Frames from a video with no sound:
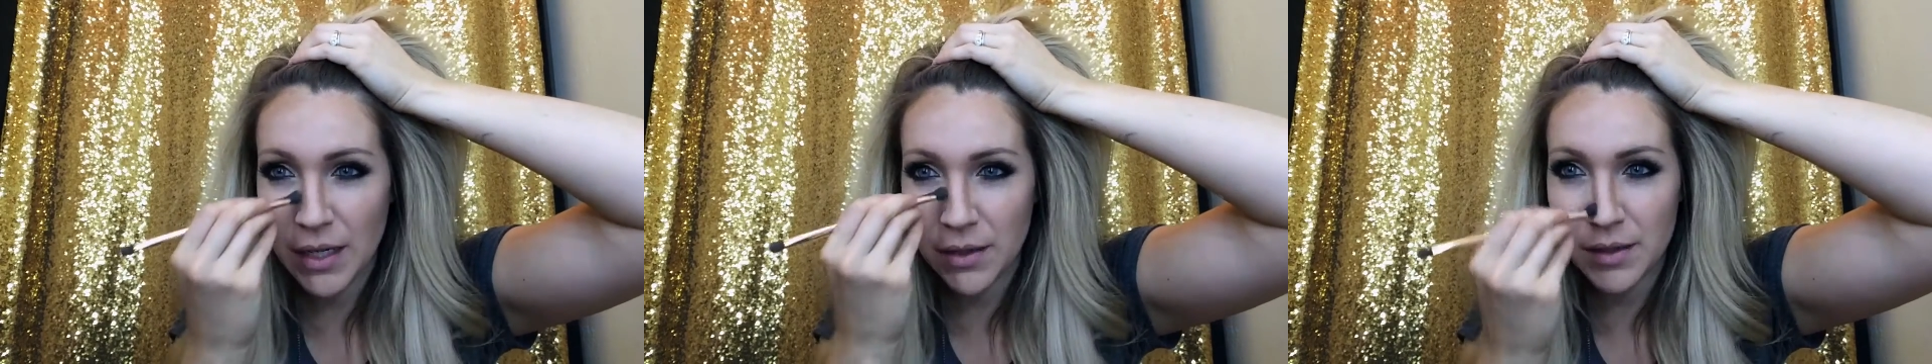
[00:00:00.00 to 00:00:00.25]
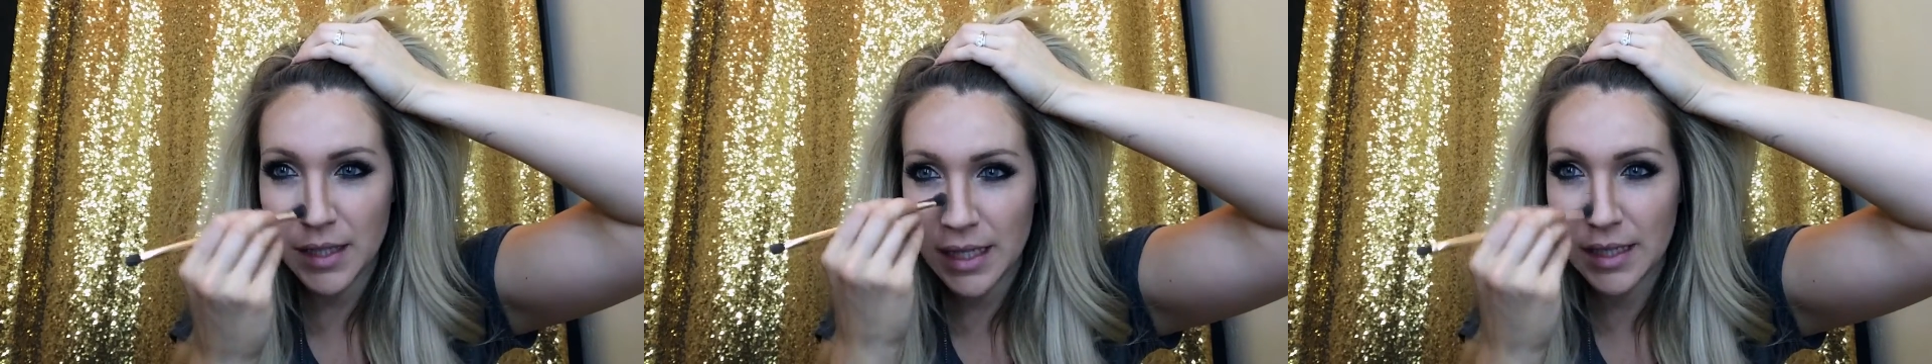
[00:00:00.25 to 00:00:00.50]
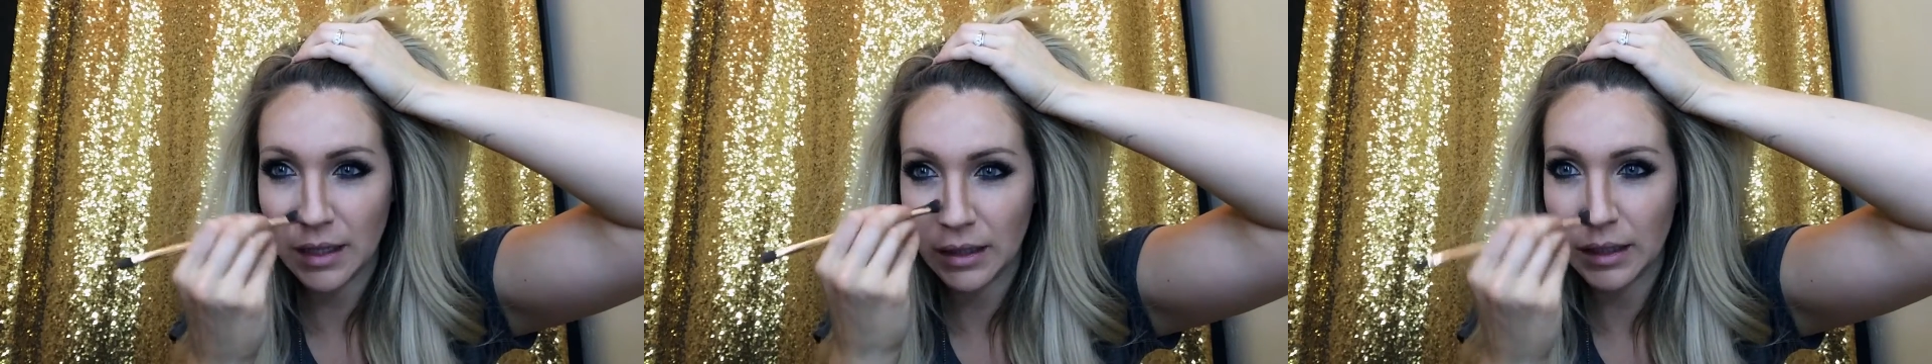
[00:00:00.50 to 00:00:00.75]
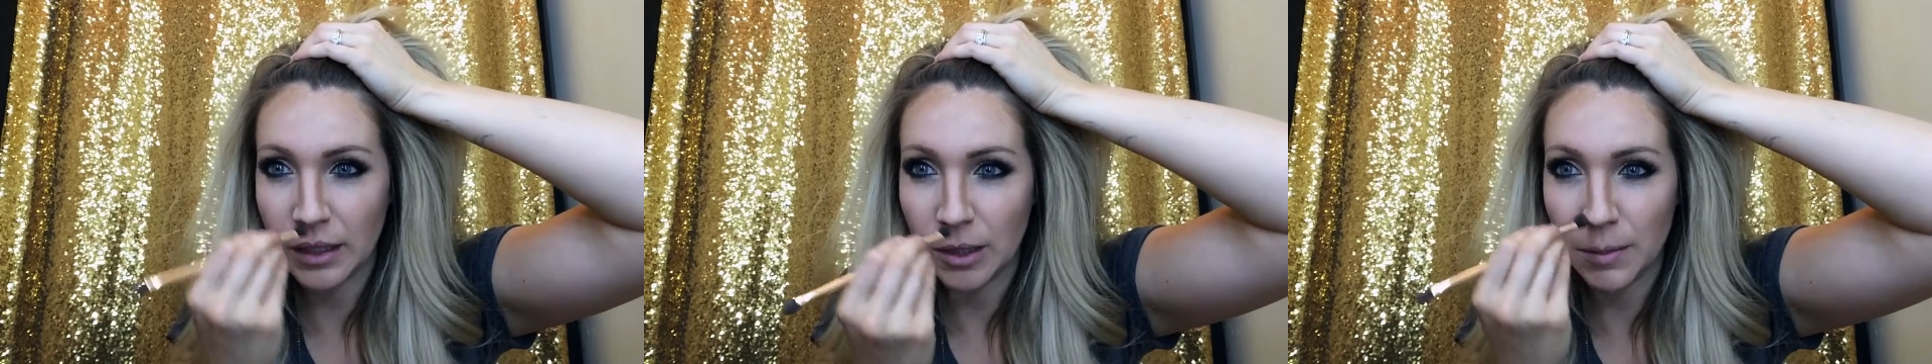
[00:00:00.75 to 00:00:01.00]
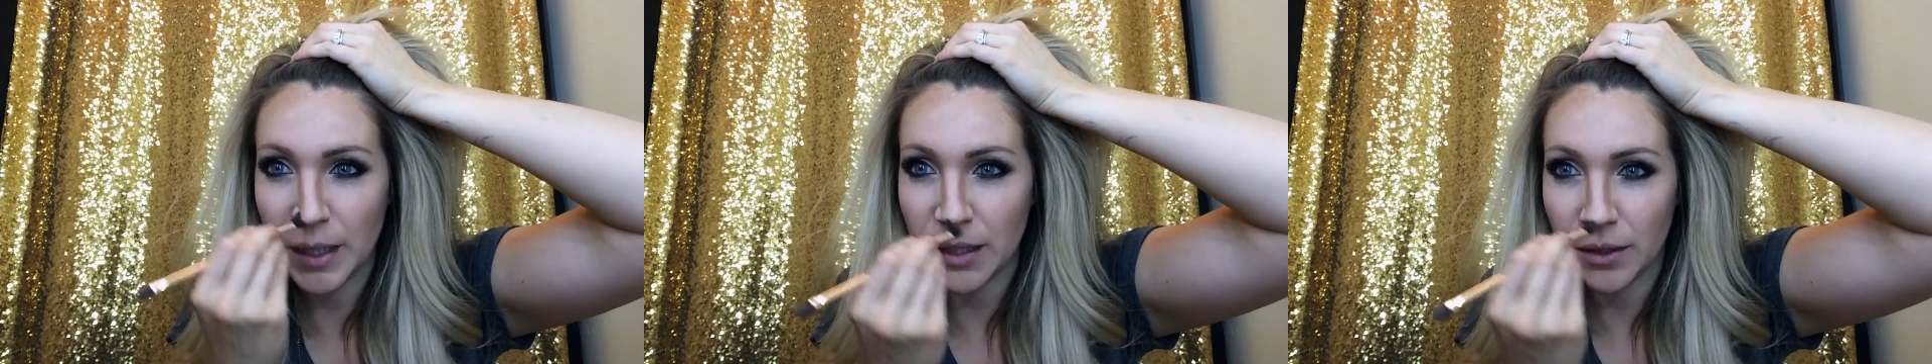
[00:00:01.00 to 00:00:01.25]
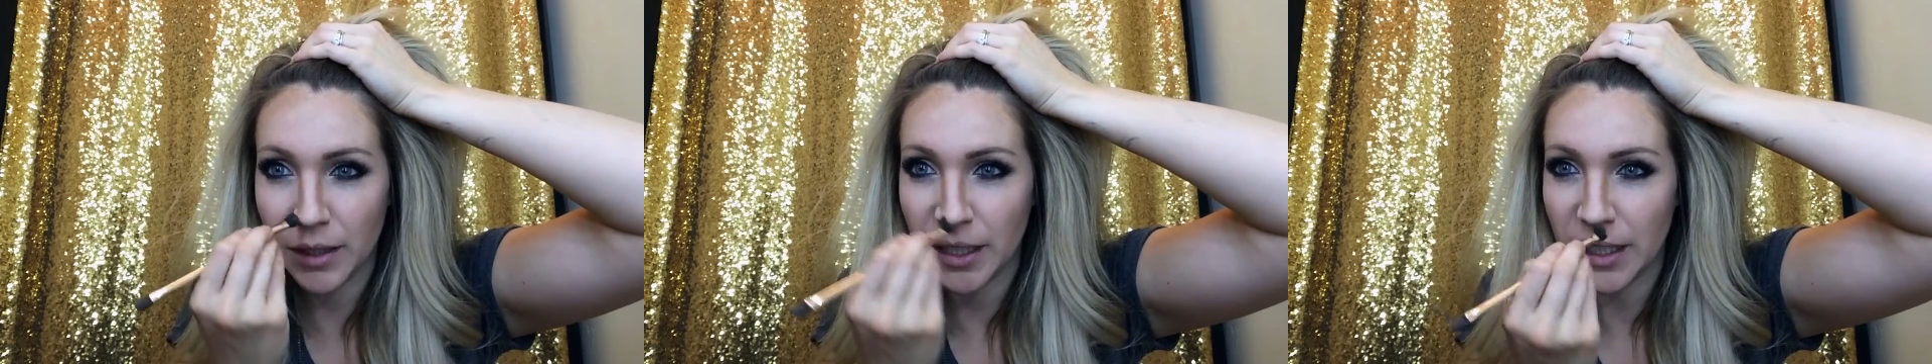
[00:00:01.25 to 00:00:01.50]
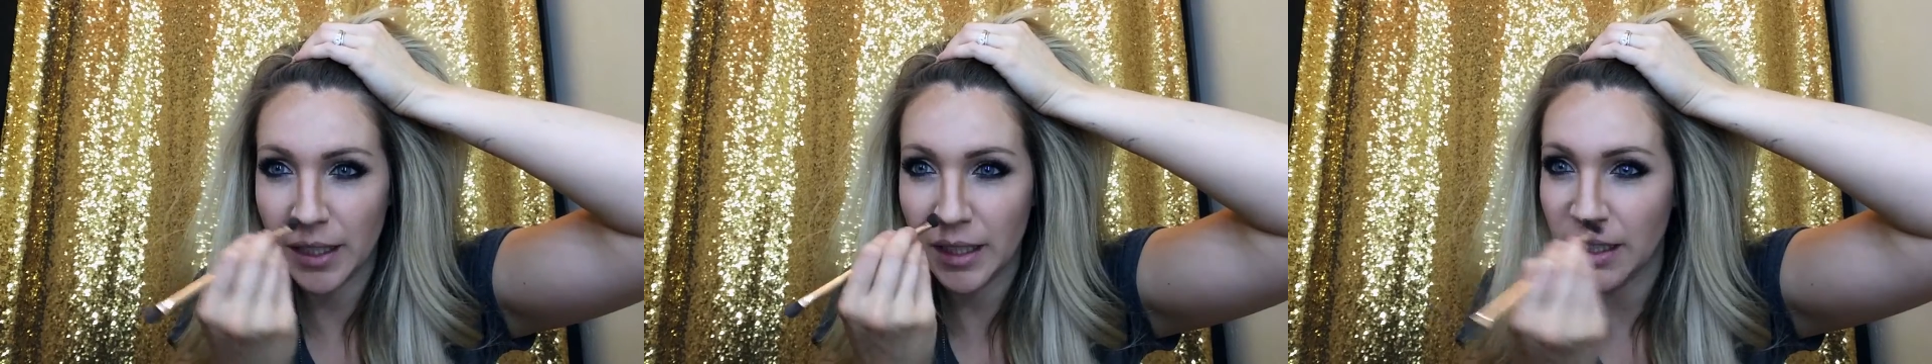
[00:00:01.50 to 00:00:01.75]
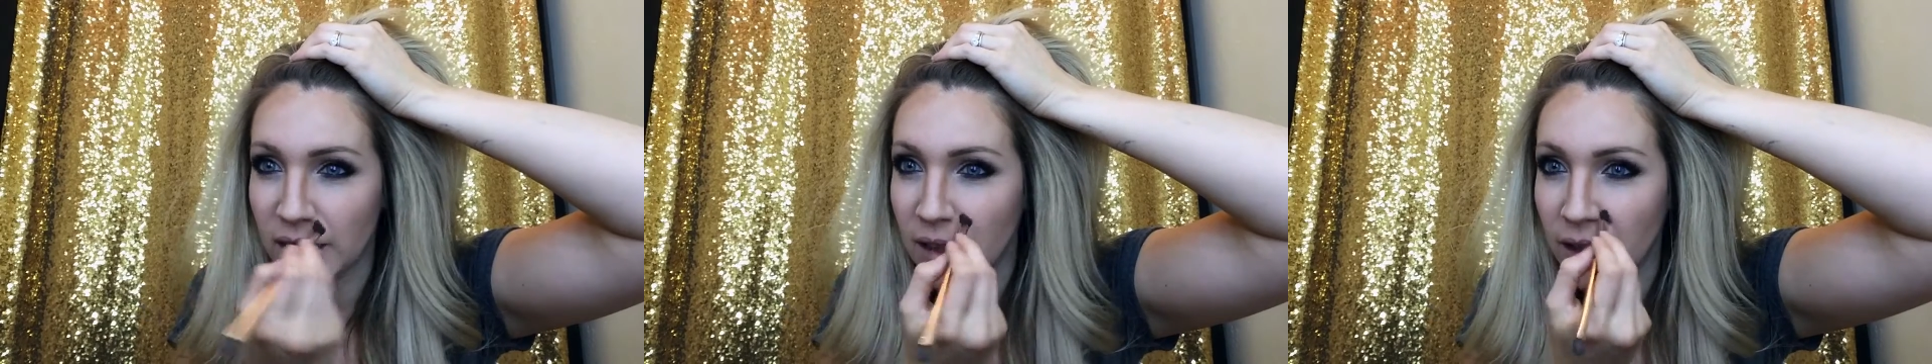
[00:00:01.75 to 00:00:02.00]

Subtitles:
nose is a little bit crooked,